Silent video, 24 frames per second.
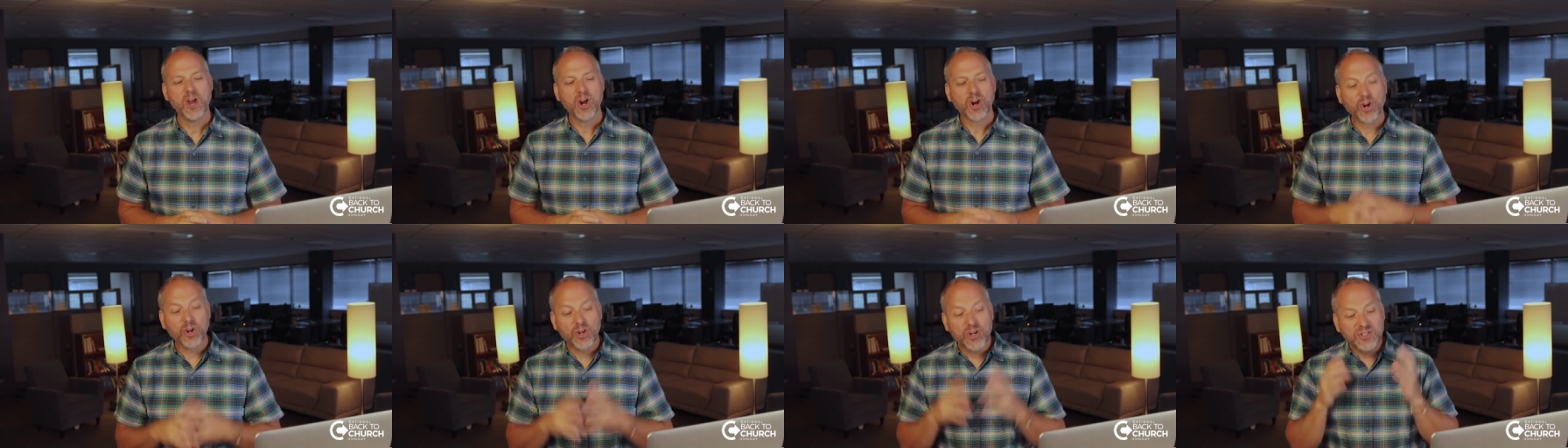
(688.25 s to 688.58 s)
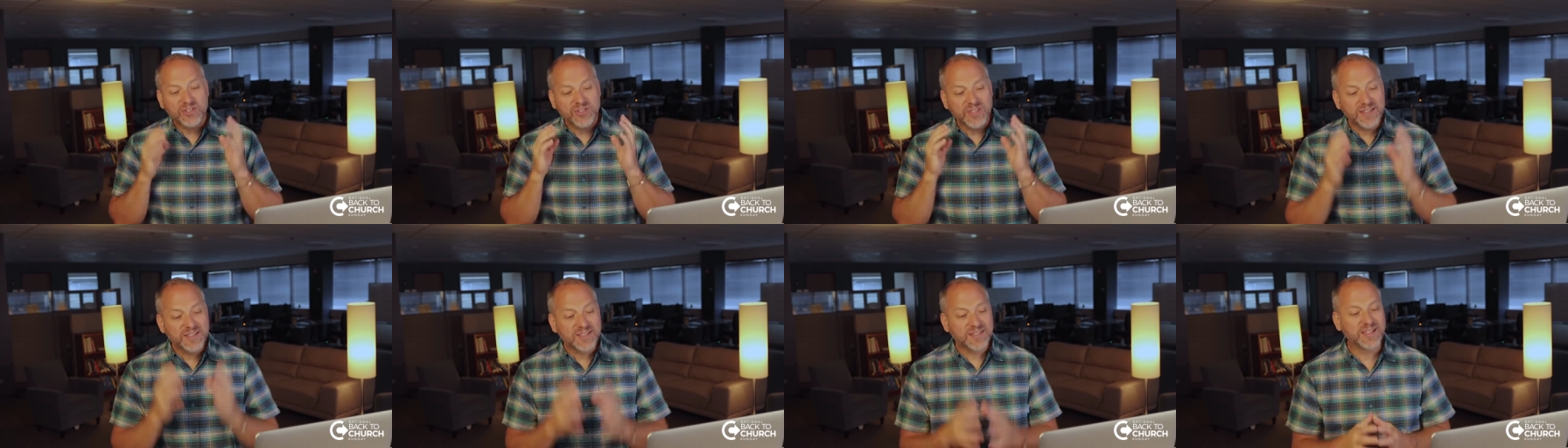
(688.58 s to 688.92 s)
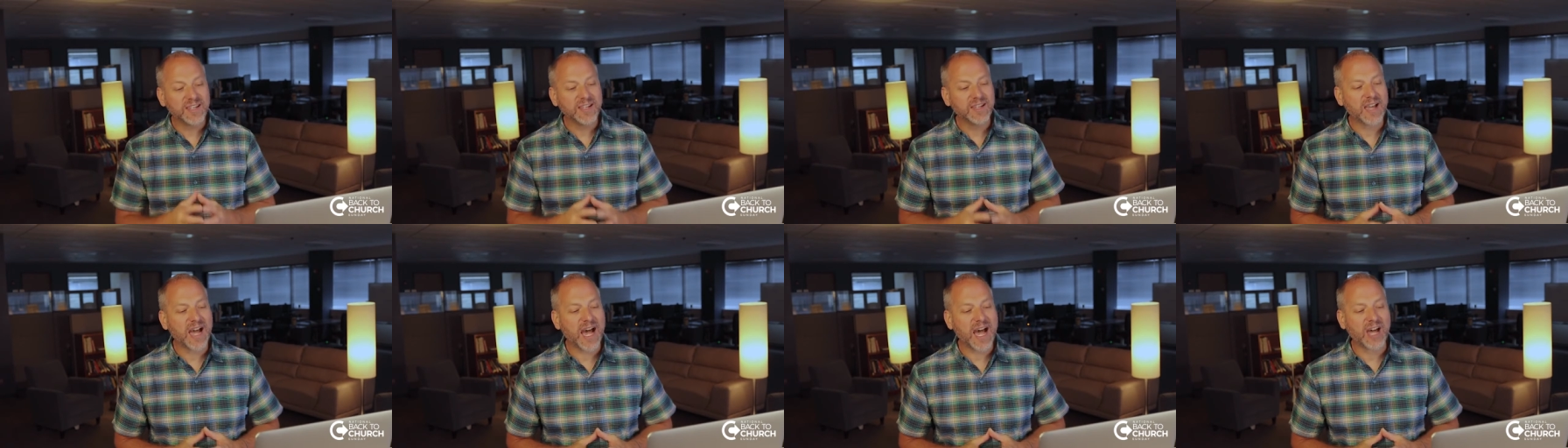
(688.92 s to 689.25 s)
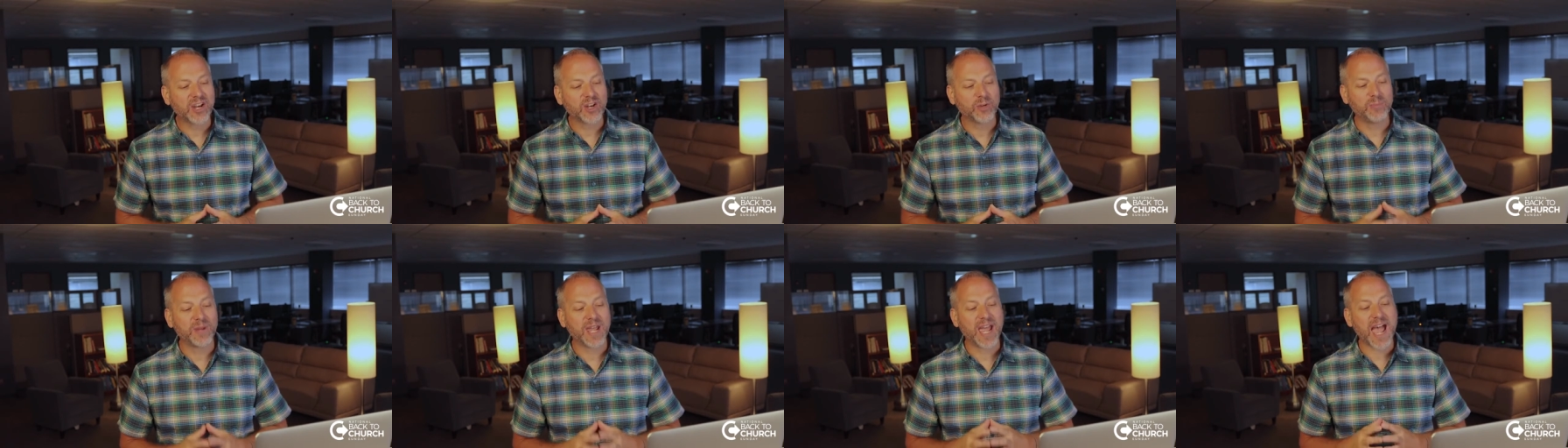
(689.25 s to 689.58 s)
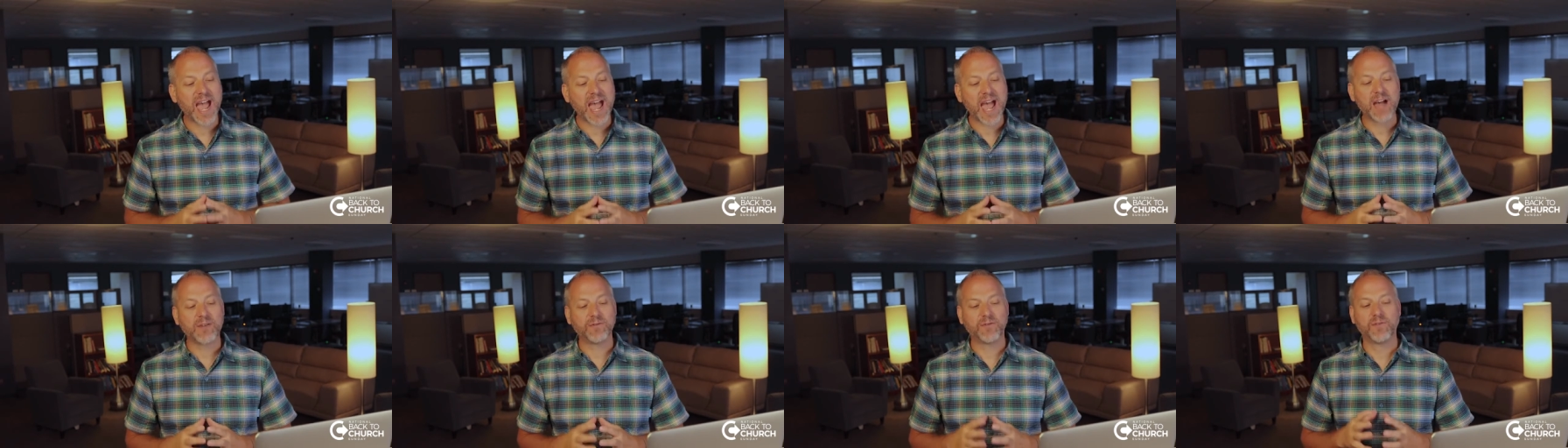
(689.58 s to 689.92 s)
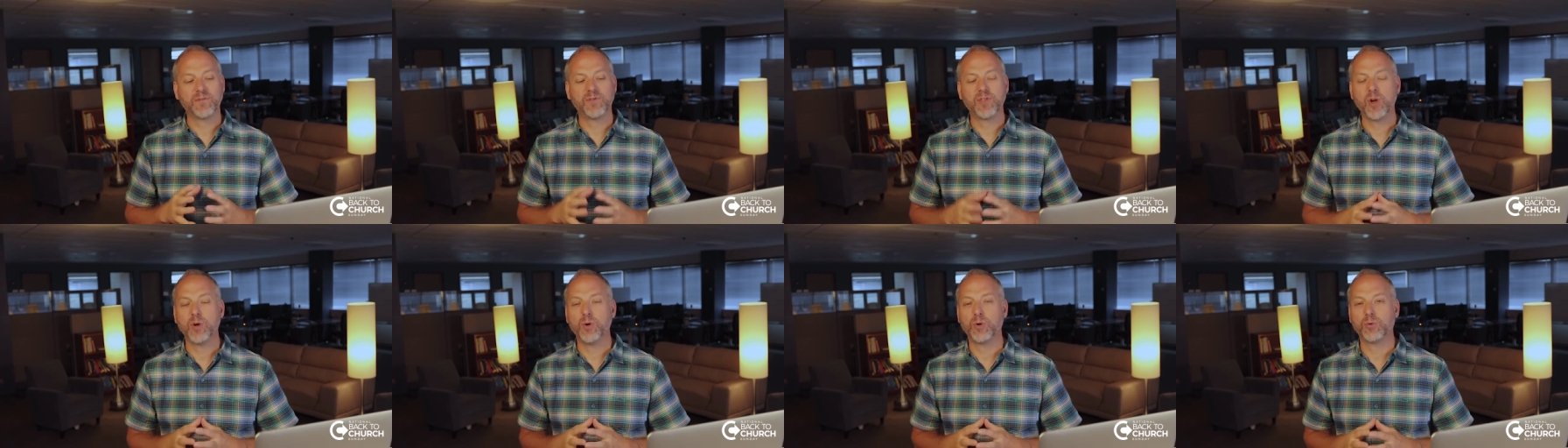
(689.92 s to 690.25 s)
Earnestly seek God on behalf
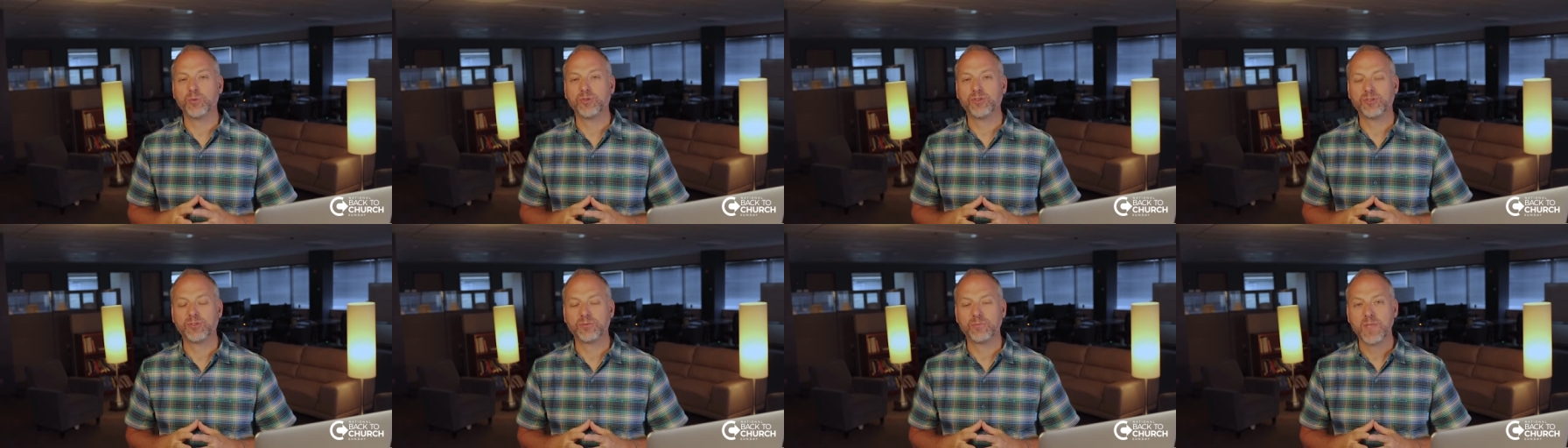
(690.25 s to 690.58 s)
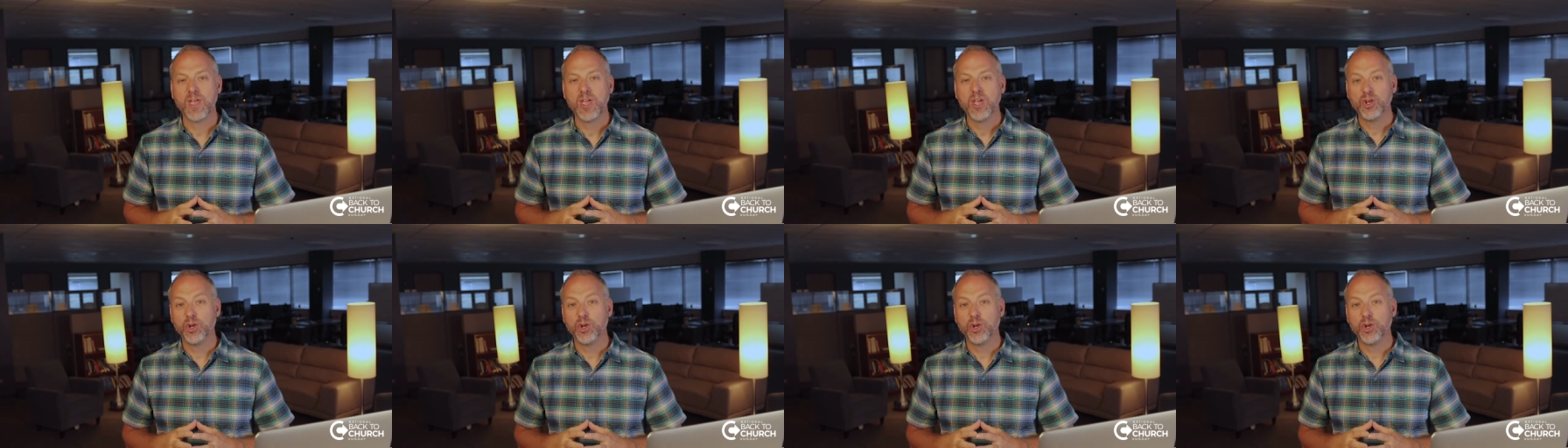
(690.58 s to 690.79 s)
of those